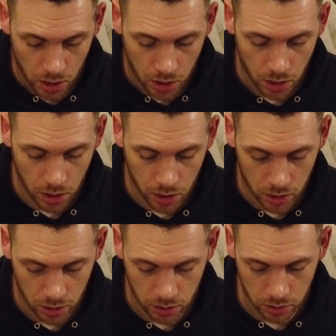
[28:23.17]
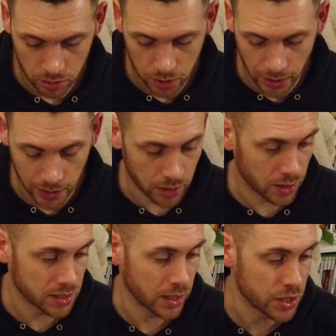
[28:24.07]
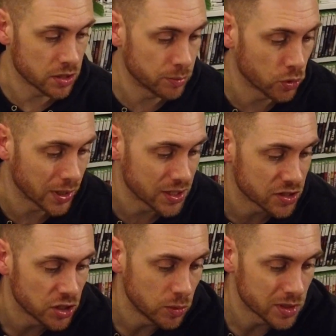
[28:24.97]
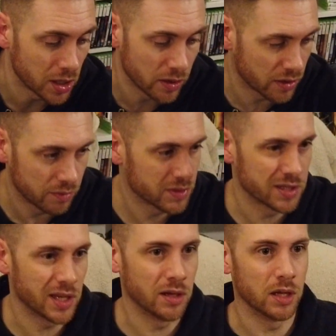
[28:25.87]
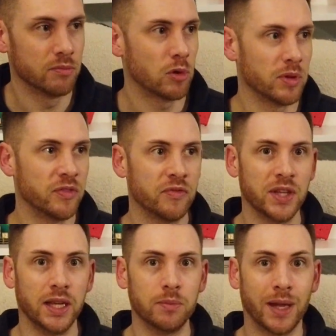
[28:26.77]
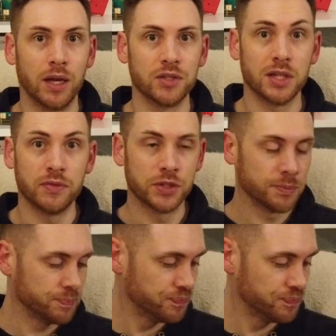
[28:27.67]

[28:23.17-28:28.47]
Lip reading: Alien Isolation and Borderlands 2 was like, as I say, like probably £15 delivered.